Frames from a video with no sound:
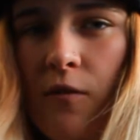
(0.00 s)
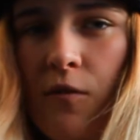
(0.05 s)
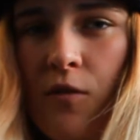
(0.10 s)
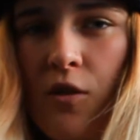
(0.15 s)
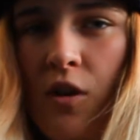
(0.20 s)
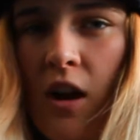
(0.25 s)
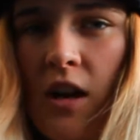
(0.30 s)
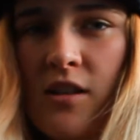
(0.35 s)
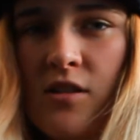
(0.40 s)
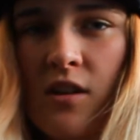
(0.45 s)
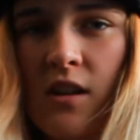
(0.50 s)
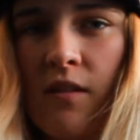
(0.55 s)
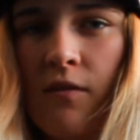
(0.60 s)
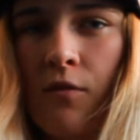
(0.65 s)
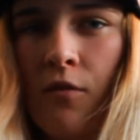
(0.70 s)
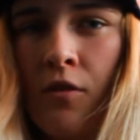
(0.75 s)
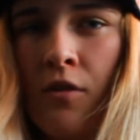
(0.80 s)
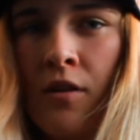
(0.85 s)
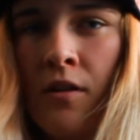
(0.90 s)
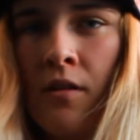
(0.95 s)
if you guys are
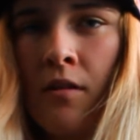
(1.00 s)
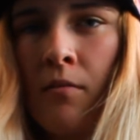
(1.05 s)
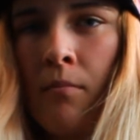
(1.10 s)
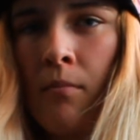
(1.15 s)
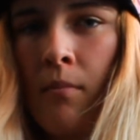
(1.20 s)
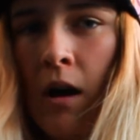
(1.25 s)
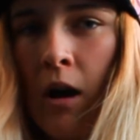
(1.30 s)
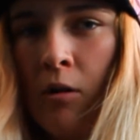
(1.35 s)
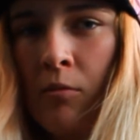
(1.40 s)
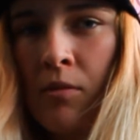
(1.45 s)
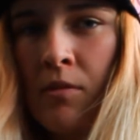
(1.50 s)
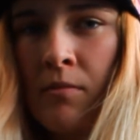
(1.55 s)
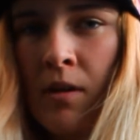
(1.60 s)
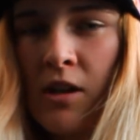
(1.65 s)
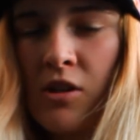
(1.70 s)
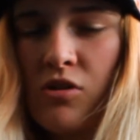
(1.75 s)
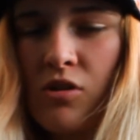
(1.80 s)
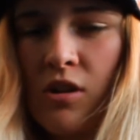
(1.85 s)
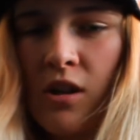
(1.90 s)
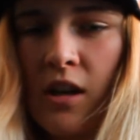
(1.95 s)
ever in Melbourne,
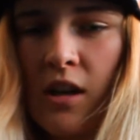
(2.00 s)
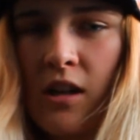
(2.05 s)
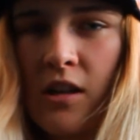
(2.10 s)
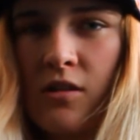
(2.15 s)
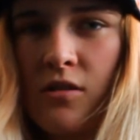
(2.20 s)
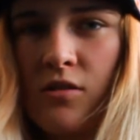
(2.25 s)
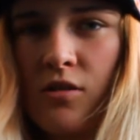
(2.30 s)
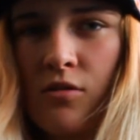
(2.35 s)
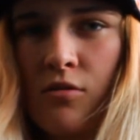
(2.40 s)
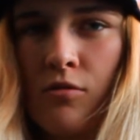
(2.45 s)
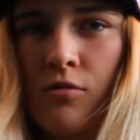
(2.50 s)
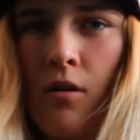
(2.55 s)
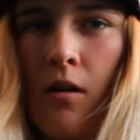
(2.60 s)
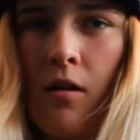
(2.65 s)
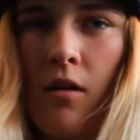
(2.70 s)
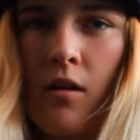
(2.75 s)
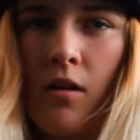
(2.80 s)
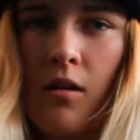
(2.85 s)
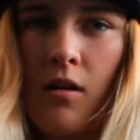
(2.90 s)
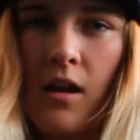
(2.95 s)
make sure you head
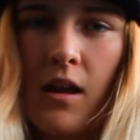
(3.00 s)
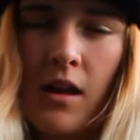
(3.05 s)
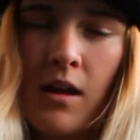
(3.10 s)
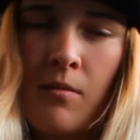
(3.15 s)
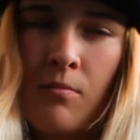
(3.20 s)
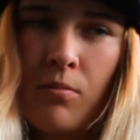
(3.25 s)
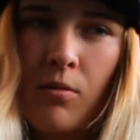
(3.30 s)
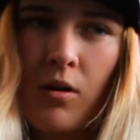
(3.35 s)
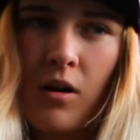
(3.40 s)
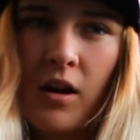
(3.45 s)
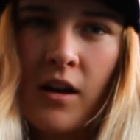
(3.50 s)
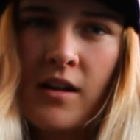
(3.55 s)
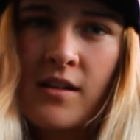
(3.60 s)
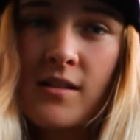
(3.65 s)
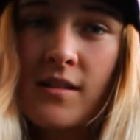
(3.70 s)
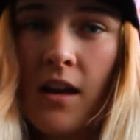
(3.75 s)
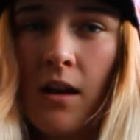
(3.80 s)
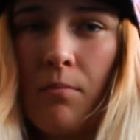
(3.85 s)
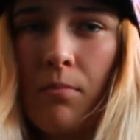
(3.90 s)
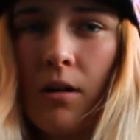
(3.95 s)
to Empire
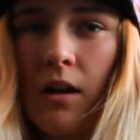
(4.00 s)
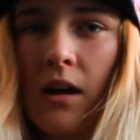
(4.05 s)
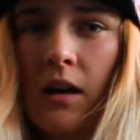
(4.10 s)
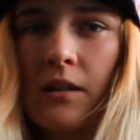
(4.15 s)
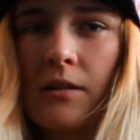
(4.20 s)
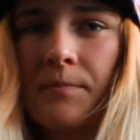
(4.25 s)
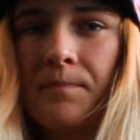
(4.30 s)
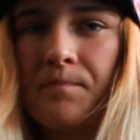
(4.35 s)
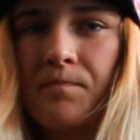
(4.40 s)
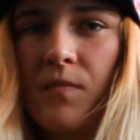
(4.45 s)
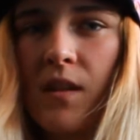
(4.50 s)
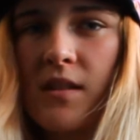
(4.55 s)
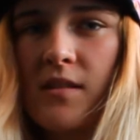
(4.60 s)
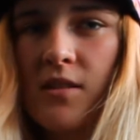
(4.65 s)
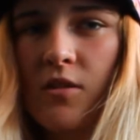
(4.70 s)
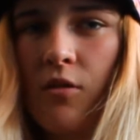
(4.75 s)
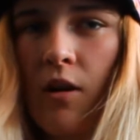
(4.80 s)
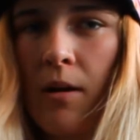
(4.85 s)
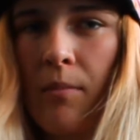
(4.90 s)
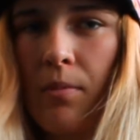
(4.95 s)
Skate Park.
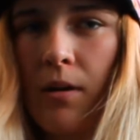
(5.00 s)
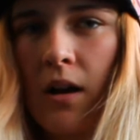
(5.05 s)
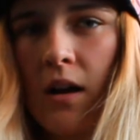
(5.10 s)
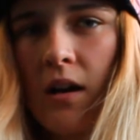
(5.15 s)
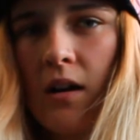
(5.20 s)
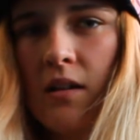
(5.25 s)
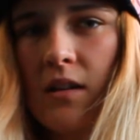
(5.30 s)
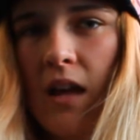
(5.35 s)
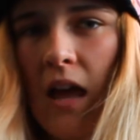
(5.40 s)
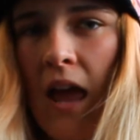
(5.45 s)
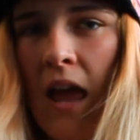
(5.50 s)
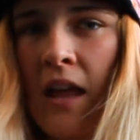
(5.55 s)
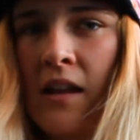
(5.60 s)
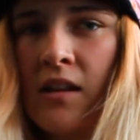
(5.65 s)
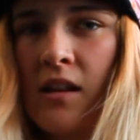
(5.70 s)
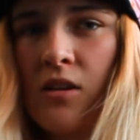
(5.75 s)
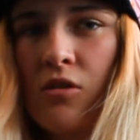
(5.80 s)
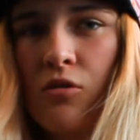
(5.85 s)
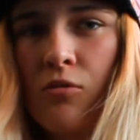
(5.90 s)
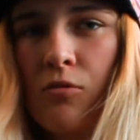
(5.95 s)
It's a great park and
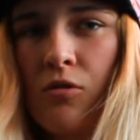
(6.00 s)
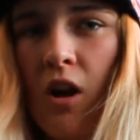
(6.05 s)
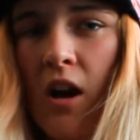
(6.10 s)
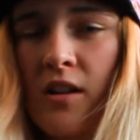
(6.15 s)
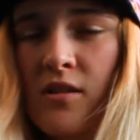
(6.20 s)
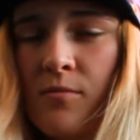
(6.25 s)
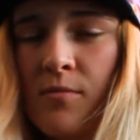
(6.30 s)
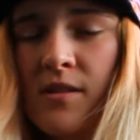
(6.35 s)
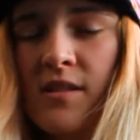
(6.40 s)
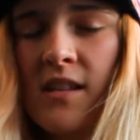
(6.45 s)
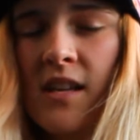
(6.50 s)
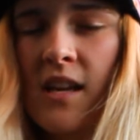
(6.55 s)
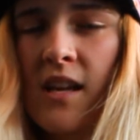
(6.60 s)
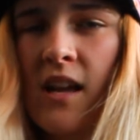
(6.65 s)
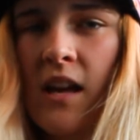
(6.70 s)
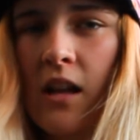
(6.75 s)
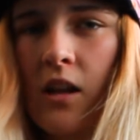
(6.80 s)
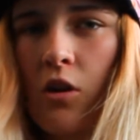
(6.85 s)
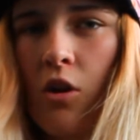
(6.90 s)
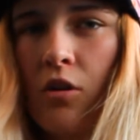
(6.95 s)
yeah, you guys will be seeing
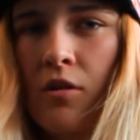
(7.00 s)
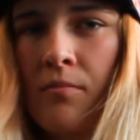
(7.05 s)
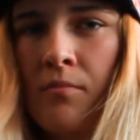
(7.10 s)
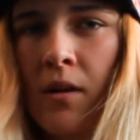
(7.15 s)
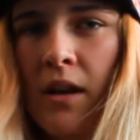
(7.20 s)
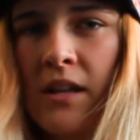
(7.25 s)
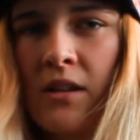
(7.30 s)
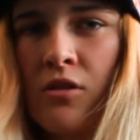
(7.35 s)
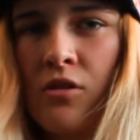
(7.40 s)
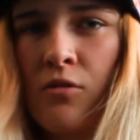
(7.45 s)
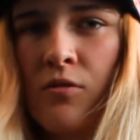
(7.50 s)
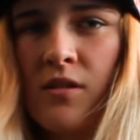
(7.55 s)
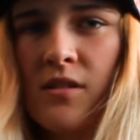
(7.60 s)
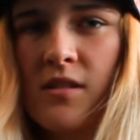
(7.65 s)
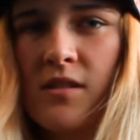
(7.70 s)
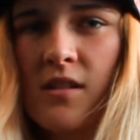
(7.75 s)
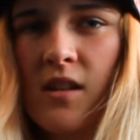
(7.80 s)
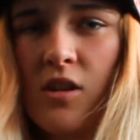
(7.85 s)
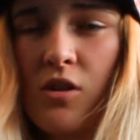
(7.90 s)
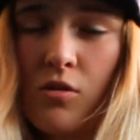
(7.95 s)
it a lot in my
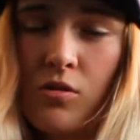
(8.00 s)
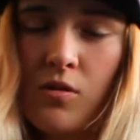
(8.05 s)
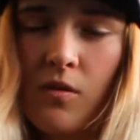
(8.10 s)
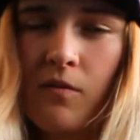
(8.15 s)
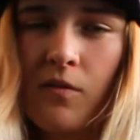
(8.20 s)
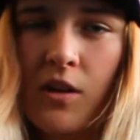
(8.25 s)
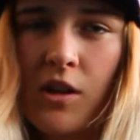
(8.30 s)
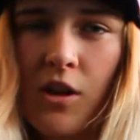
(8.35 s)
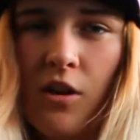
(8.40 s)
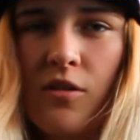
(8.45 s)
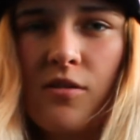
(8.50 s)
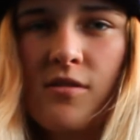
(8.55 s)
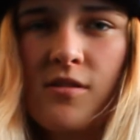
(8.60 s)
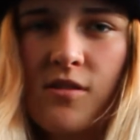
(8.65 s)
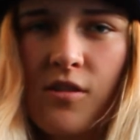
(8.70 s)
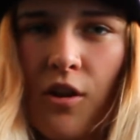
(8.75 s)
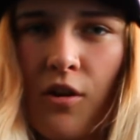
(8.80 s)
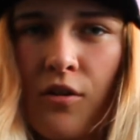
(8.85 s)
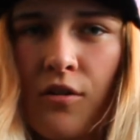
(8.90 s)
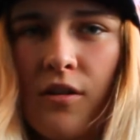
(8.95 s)
newest YouTube videos.
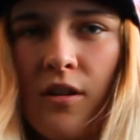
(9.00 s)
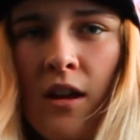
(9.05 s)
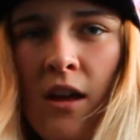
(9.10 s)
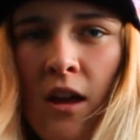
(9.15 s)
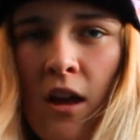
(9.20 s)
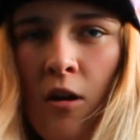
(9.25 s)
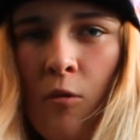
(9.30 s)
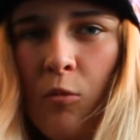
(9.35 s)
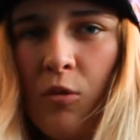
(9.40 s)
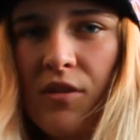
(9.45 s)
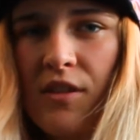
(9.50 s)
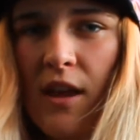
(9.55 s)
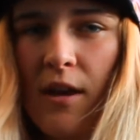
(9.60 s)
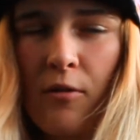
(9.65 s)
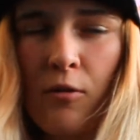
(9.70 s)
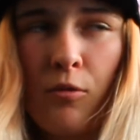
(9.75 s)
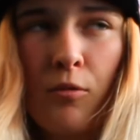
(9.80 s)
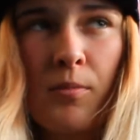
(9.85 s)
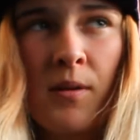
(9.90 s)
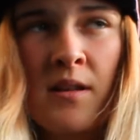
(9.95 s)
So with that
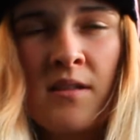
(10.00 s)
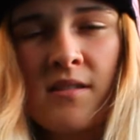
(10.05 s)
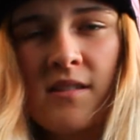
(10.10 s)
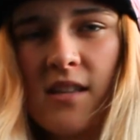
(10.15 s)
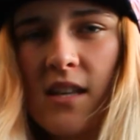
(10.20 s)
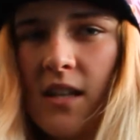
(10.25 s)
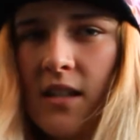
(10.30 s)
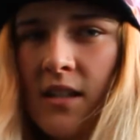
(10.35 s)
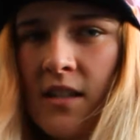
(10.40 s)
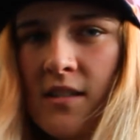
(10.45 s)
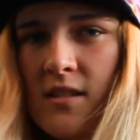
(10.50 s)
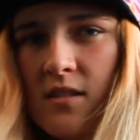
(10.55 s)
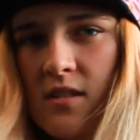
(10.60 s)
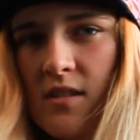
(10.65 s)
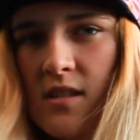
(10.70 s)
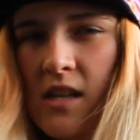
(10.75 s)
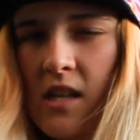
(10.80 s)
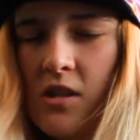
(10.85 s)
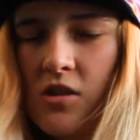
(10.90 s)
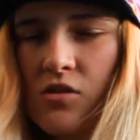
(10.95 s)
all being said, let's
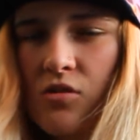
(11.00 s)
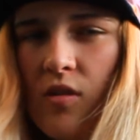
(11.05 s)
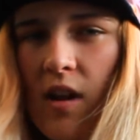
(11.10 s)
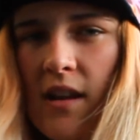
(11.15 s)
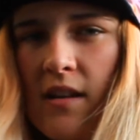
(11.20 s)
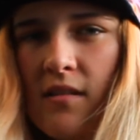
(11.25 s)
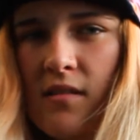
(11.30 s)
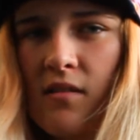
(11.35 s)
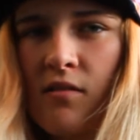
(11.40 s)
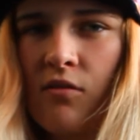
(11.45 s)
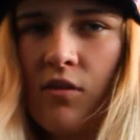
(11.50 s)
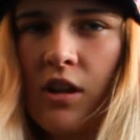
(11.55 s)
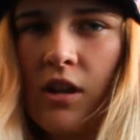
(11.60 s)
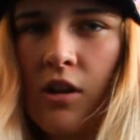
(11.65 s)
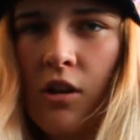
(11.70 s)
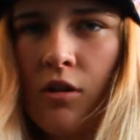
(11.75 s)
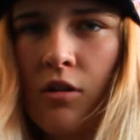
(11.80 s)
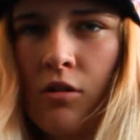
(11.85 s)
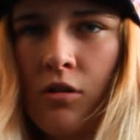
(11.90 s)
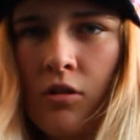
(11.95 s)
just get straight into the
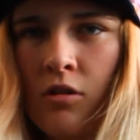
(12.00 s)
video.